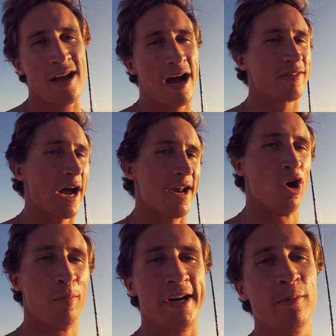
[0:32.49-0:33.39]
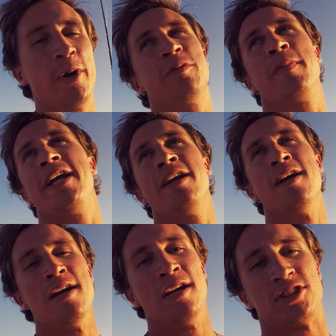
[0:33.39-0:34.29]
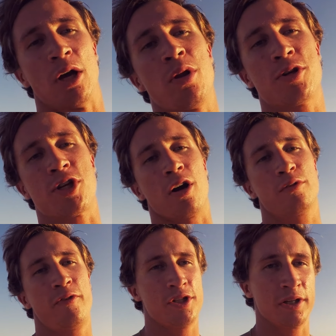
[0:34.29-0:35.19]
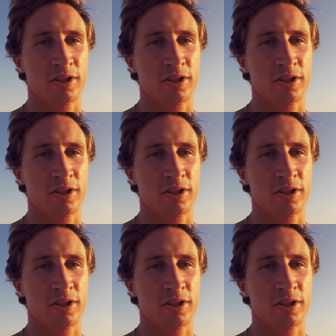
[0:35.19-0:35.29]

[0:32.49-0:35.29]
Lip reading: I've got nobody with me, solo shark fishing.